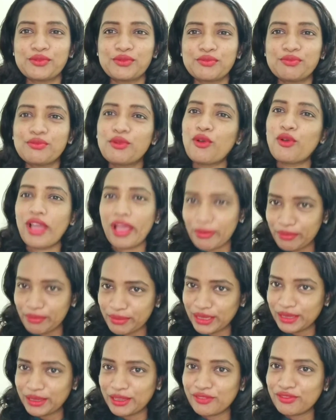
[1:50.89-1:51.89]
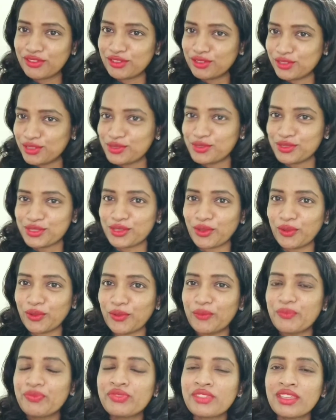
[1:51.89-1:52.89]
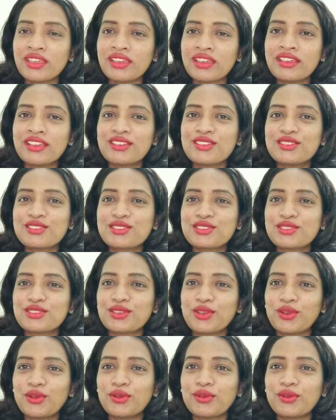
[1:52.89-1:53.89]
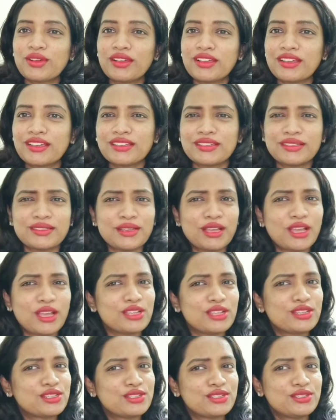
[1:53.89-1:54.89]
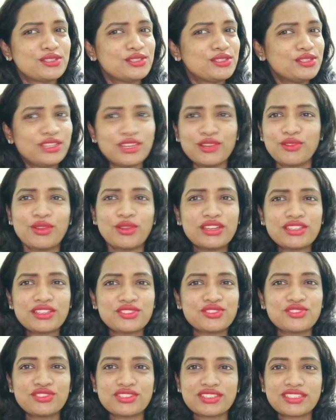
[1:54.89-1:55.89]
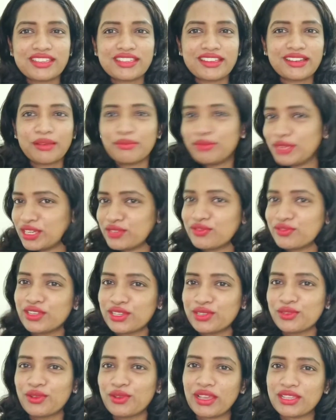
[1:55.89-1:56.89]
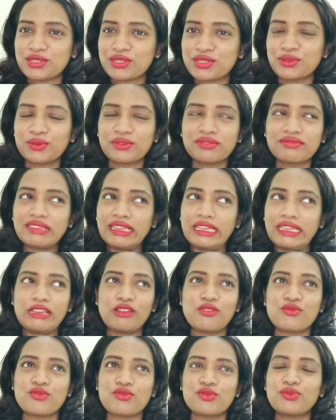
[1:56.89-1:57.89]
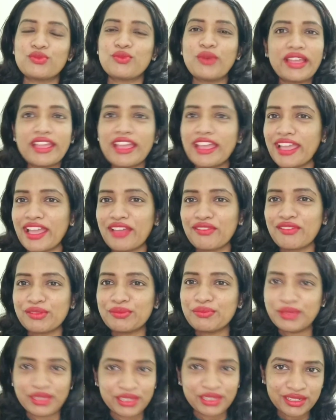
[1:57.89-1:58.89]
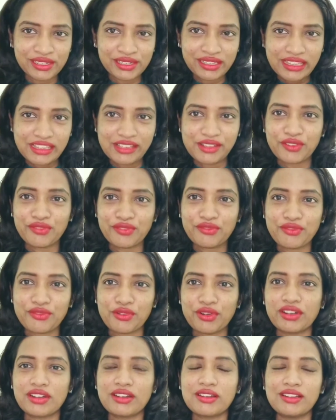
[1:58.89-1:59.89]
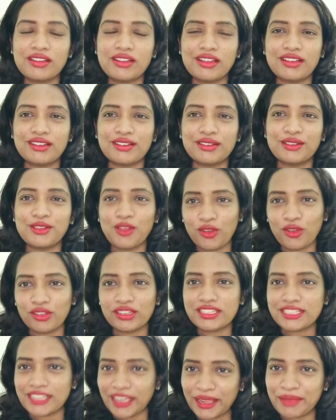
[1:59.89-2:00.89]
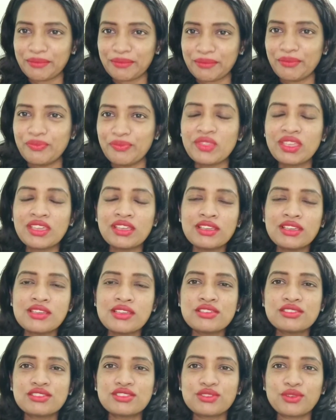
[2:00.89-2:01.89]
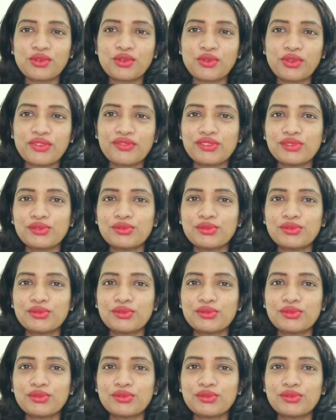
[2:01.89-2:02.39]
more happy if you do so. So you know it is just an update video as to like why I haven't been here for a long time. So if